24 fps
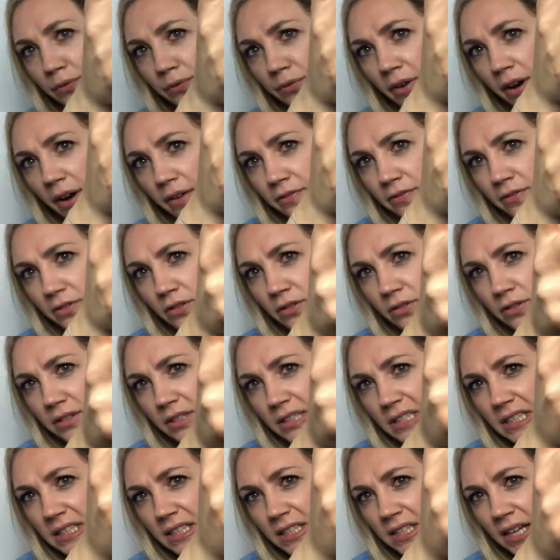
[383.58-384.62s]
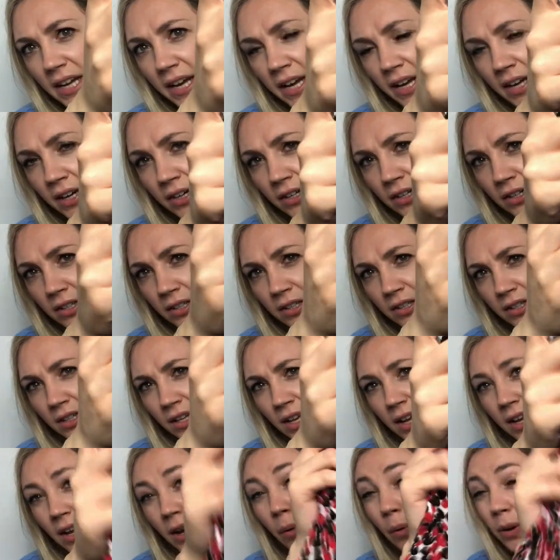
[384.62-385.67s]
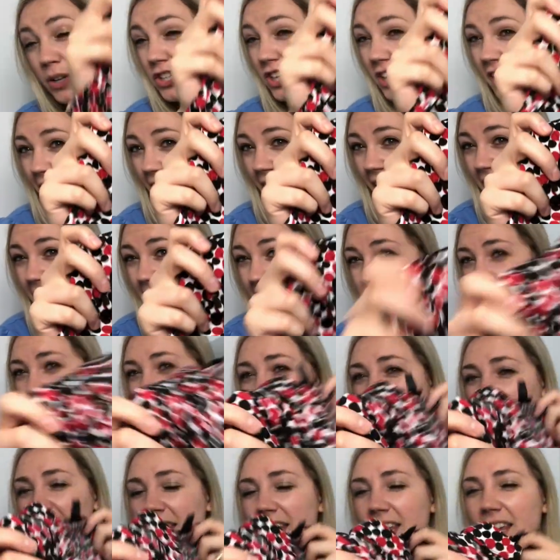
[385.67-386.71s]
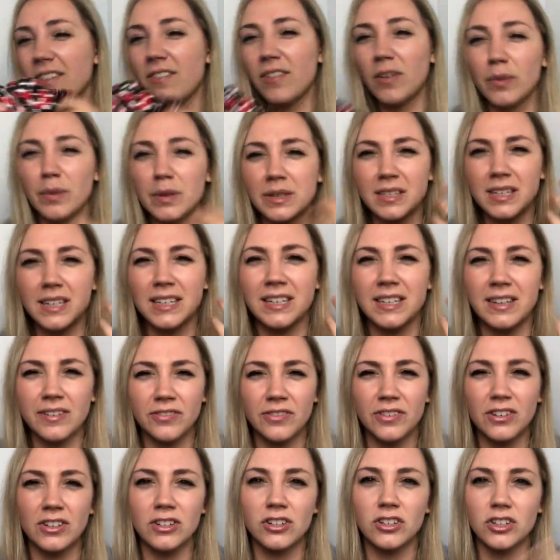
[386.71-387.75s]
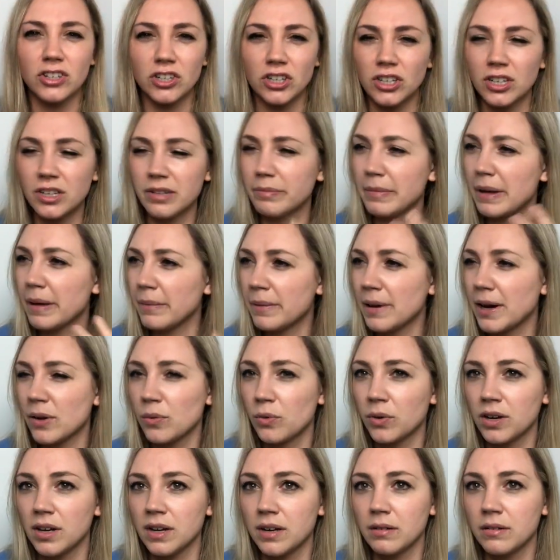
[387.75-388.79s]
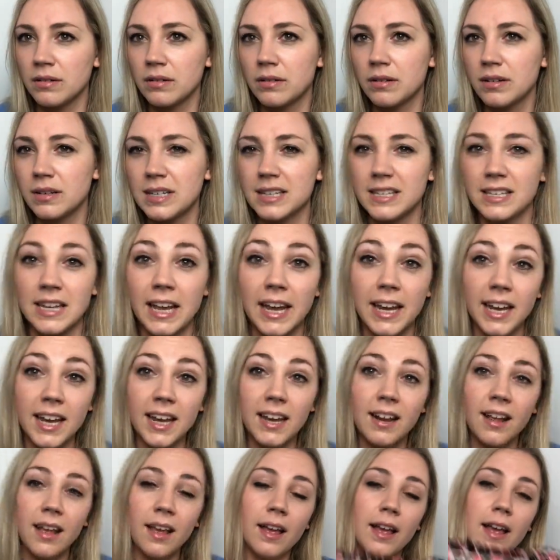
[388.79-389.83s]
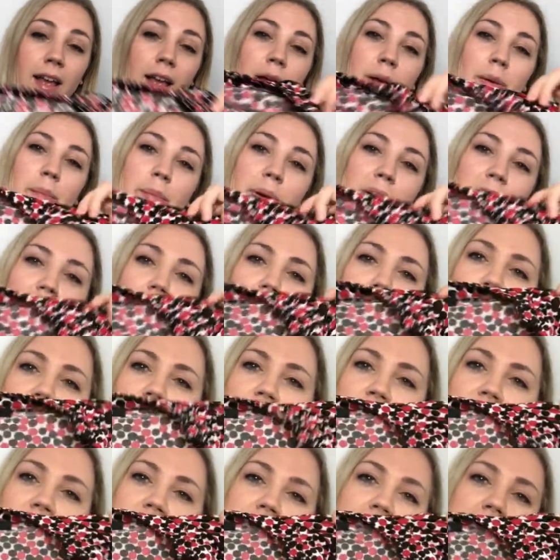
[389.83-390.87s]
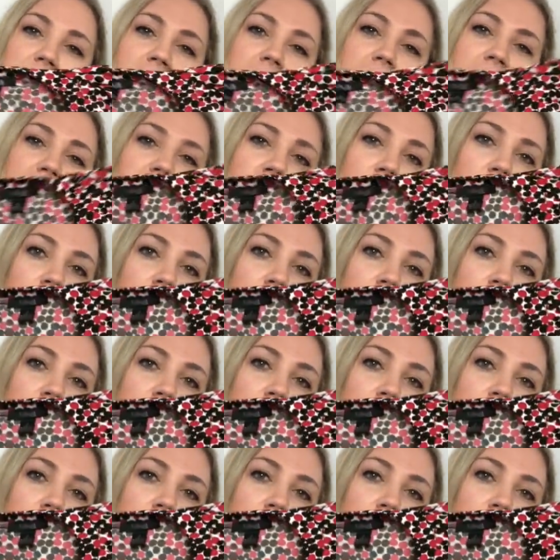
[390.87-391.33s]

ruffle detail, which again, if it was a different shirt, maybe I wouldn't dislike it. But all of this in